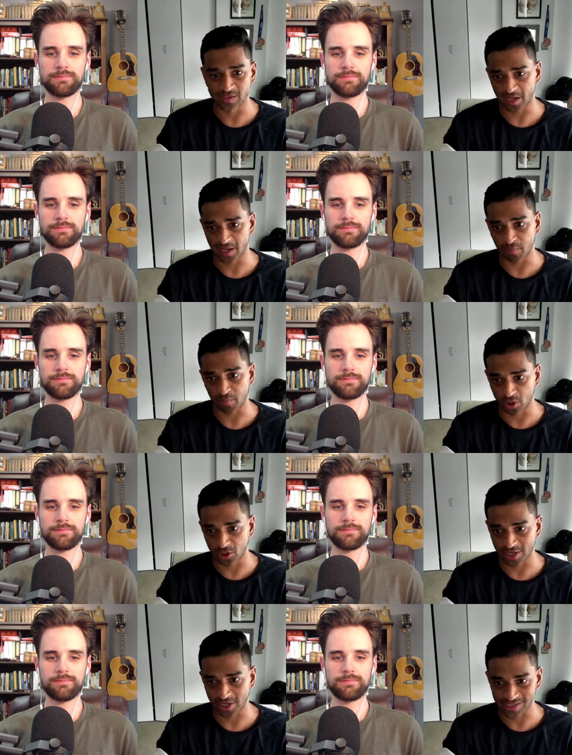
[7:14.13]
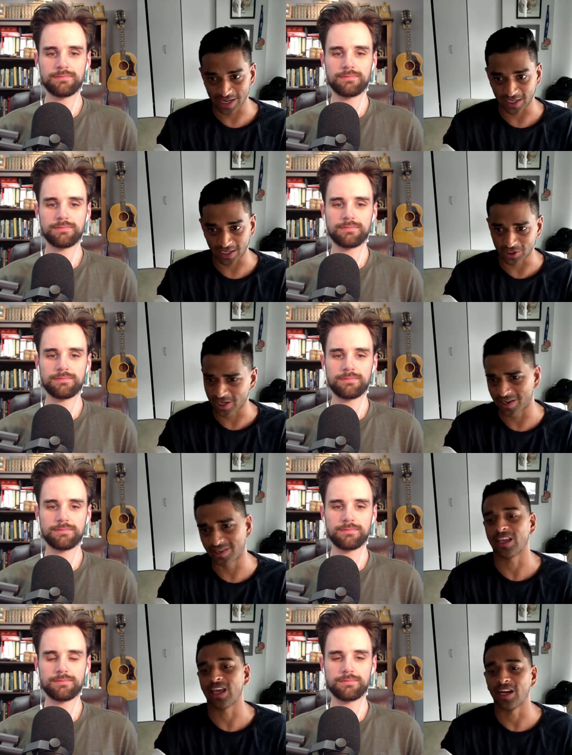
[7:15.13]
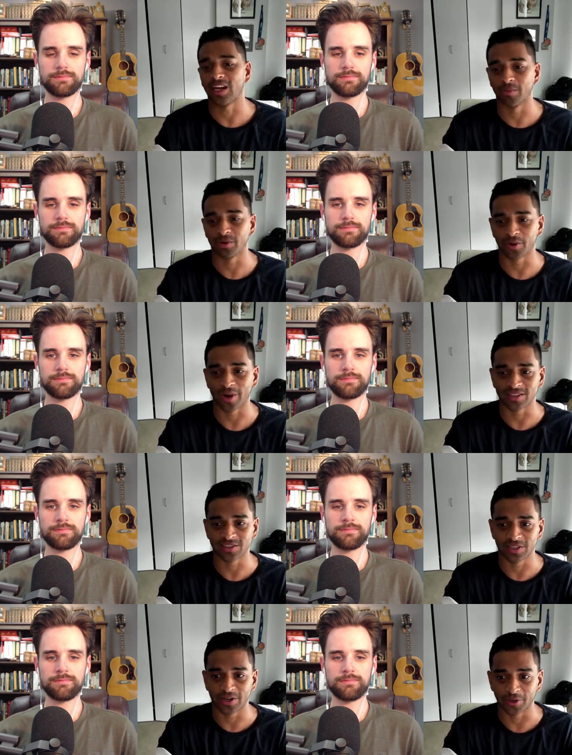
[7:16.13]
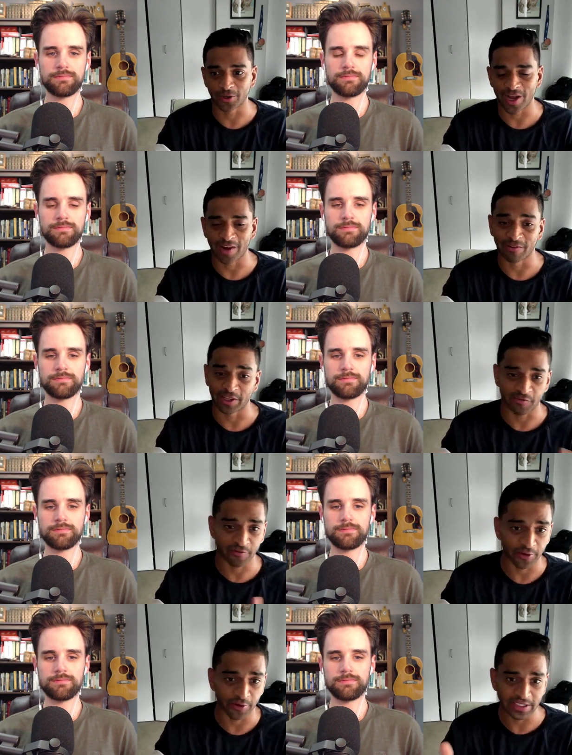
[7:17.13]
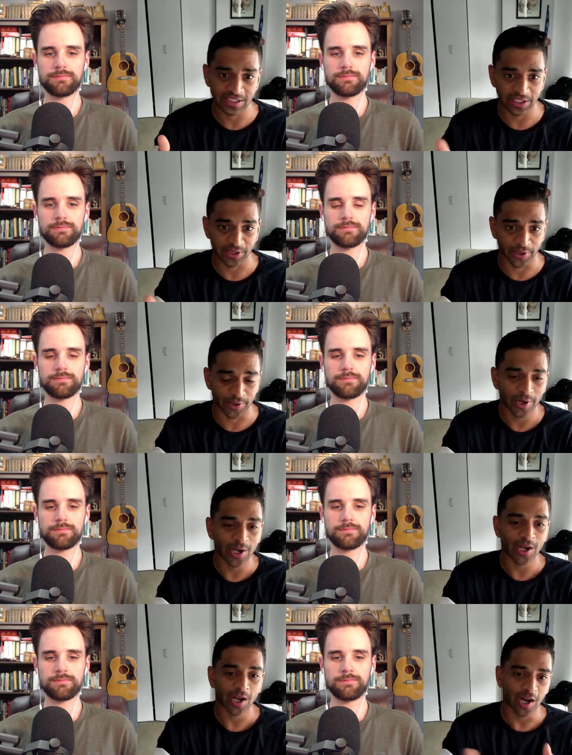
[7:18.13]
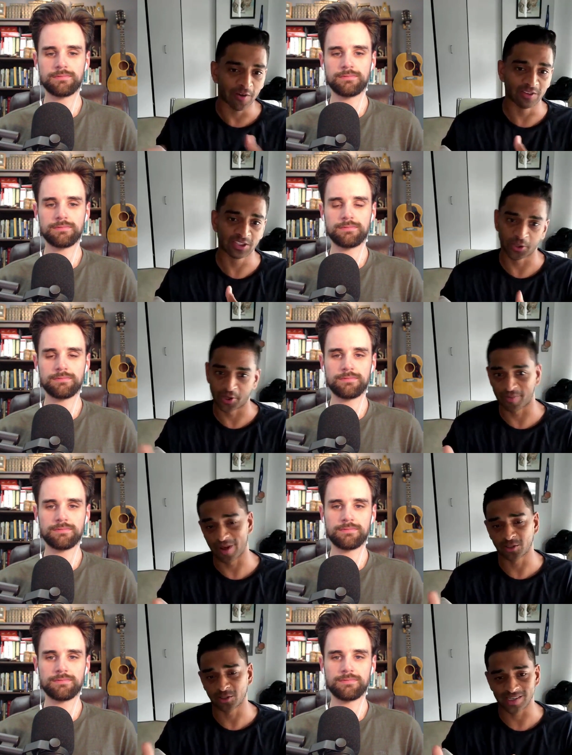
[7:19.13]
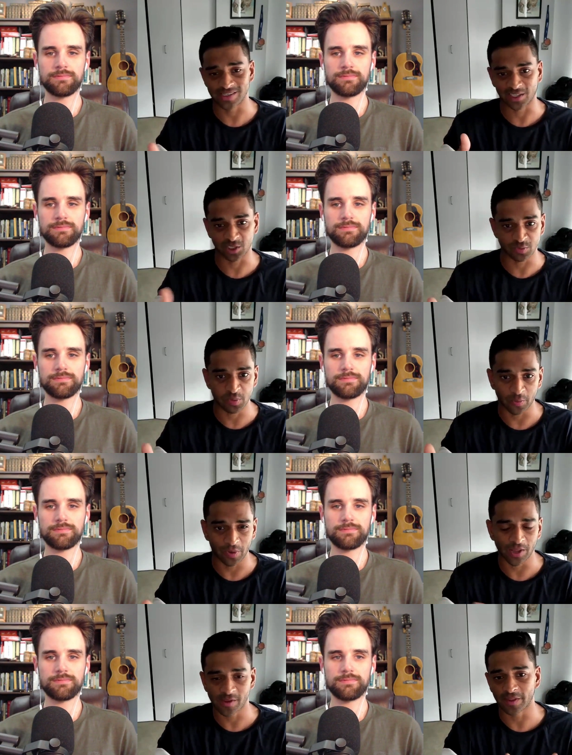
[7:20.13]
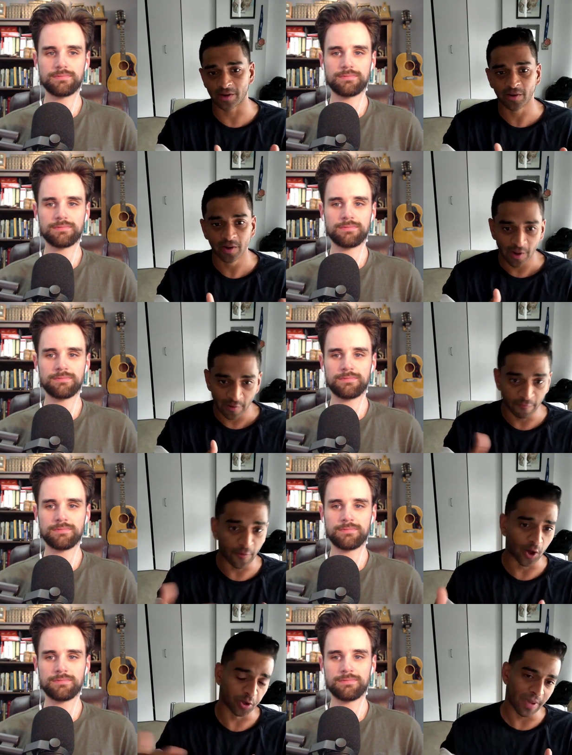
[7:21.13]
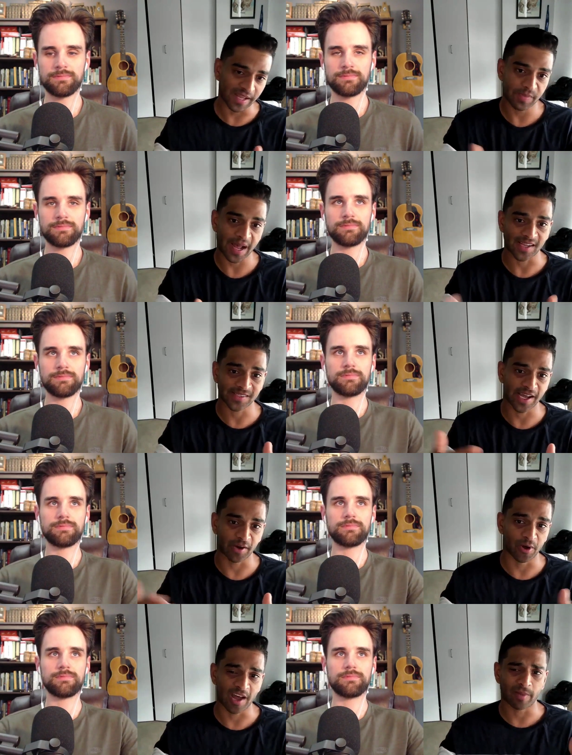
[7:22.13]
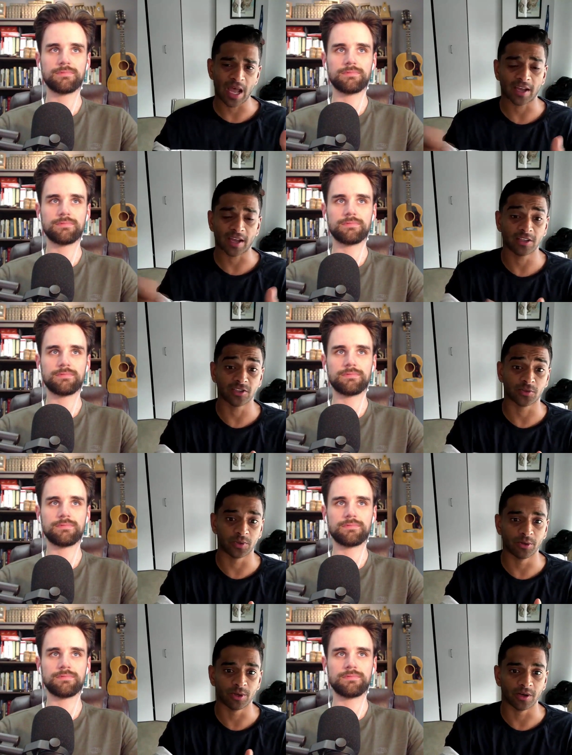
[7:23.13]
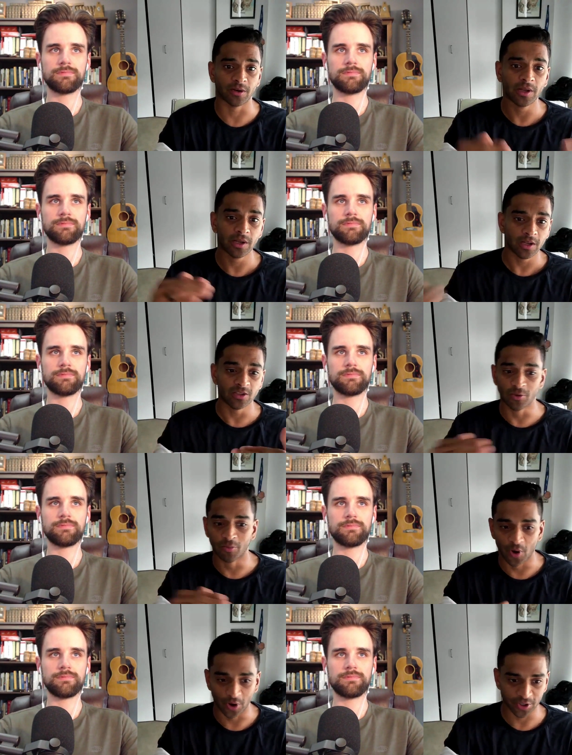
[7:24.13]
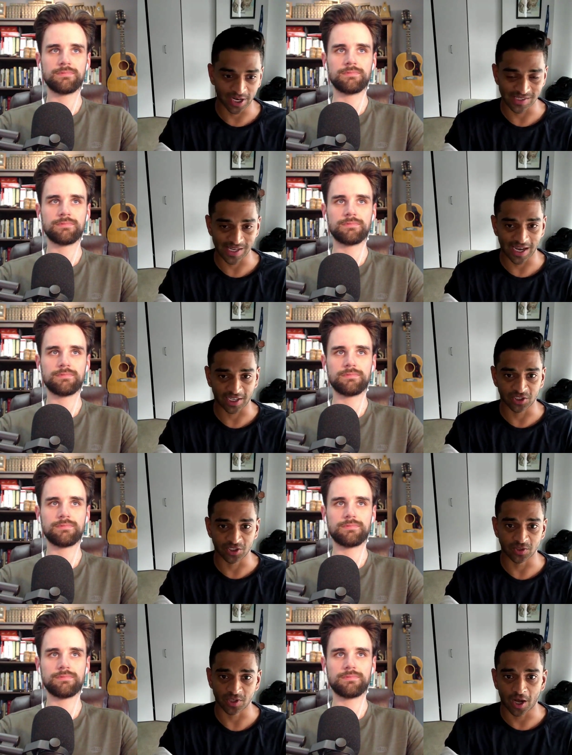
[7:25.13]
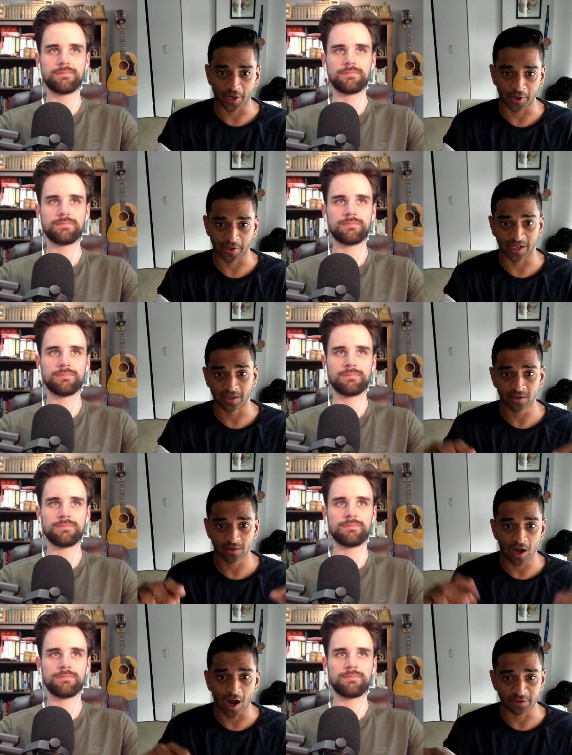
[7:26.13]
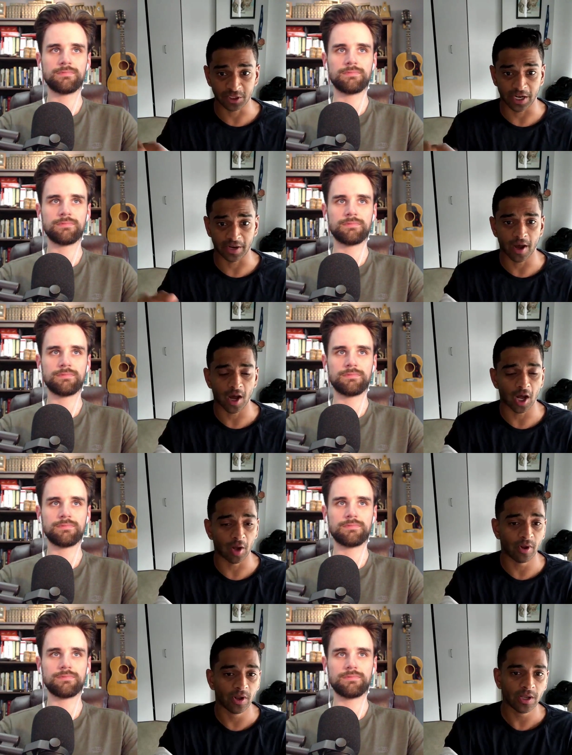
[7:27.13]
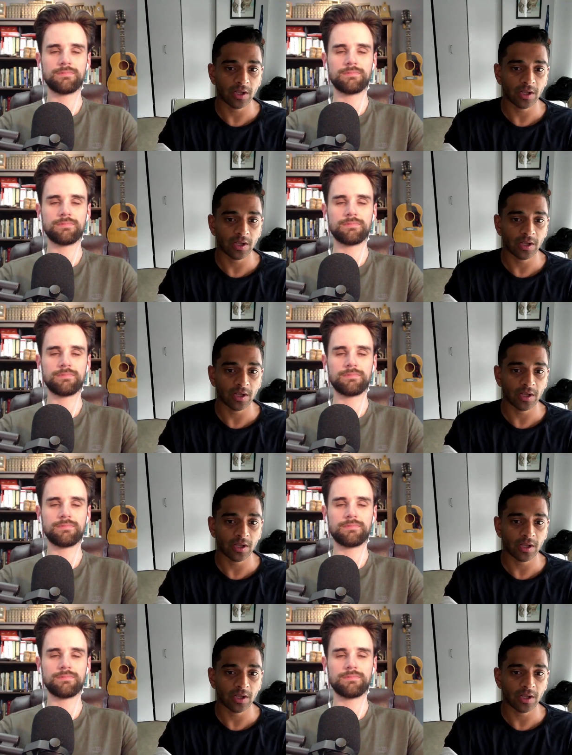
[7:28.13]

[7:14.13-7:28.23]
Speaker 1: that we're going to monetize based on like a per transaction, kind of like AWS. You'll have like a free tier of a certain amount of transactions per month, and then volume-based past that we'll have packages where you can do more transactions on our like off-chain hub.